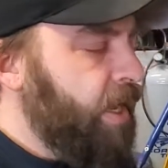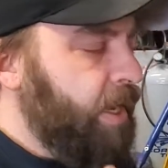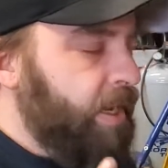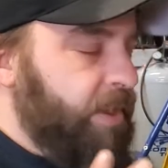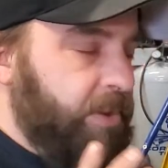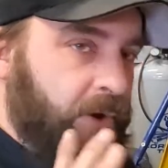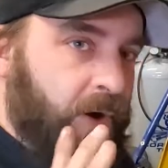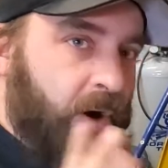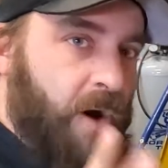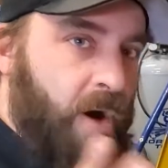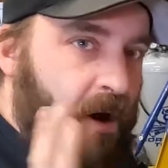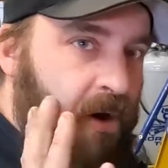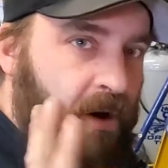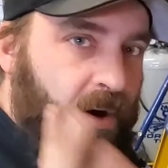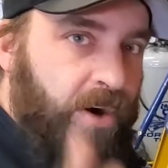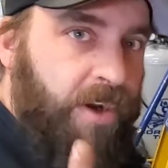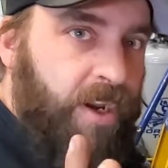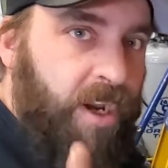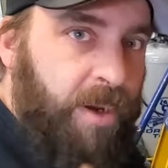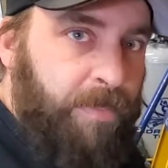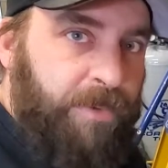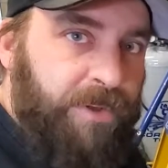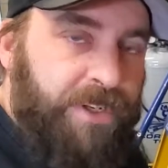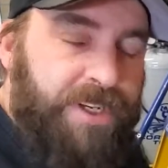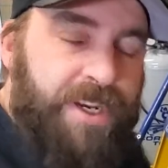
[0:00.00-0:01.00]
There are a
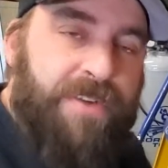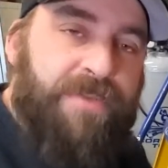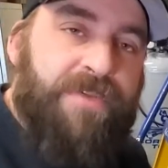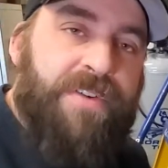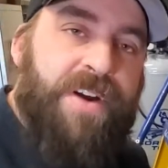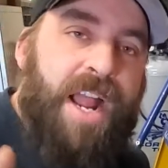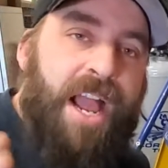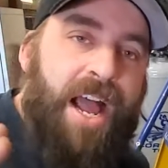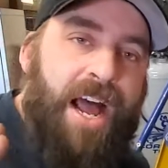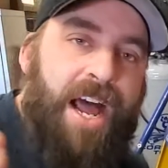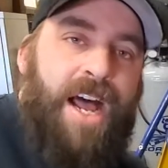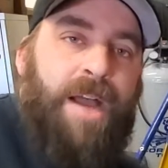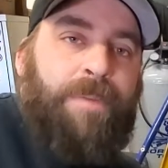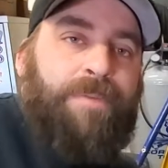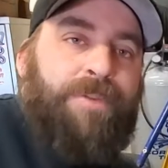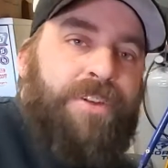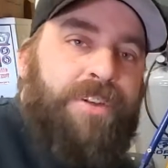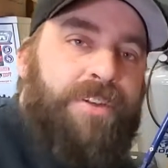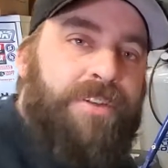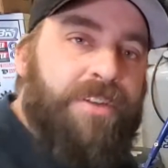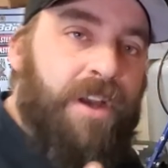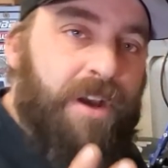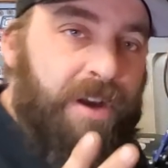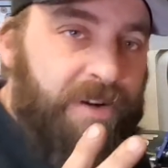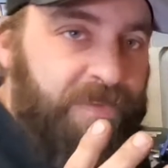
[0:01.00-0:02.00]
couple different
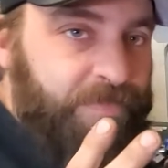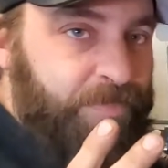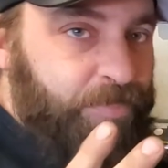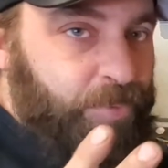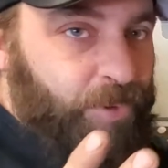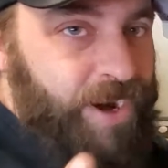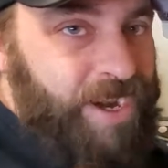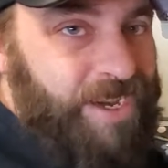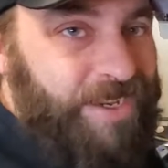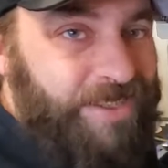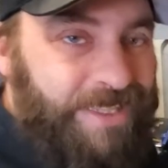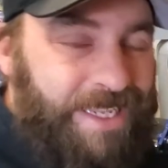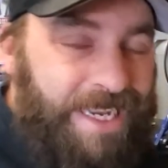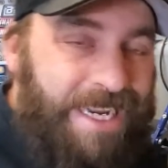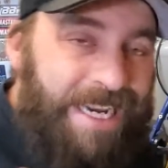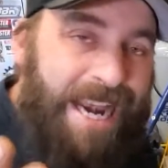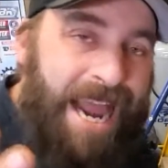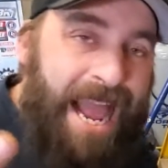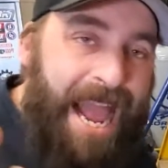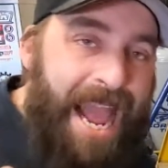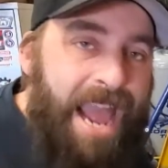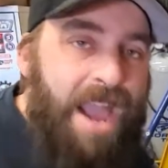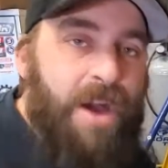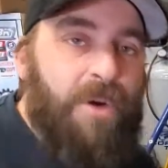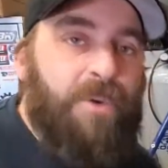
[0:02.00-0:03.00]
options of brake line
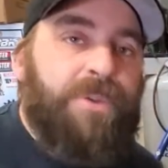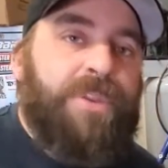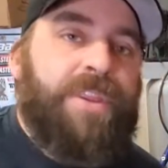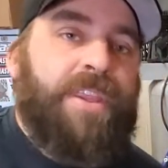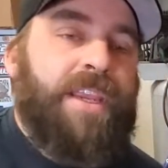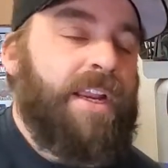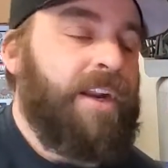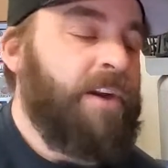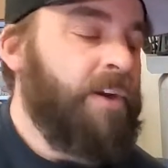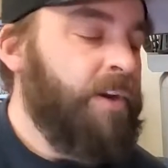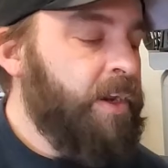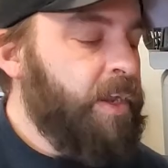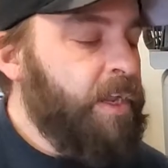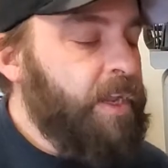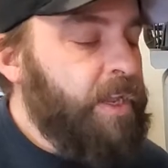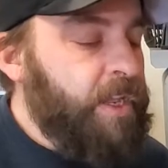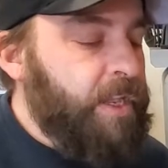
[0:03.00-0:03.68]
out there.